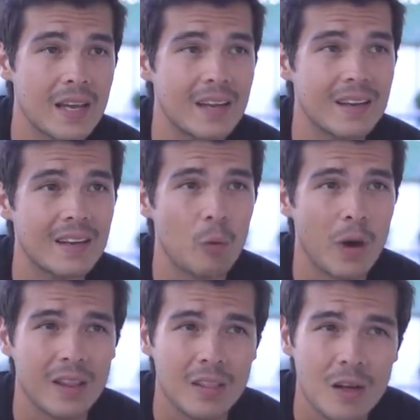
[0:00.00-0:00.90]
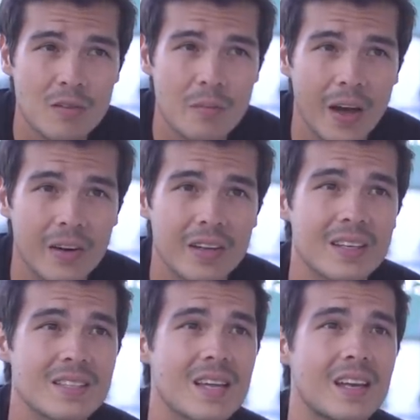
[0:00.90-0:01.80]
and what I love about it
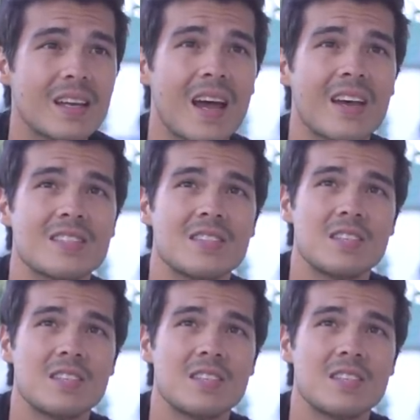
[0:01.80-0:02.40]
is that it has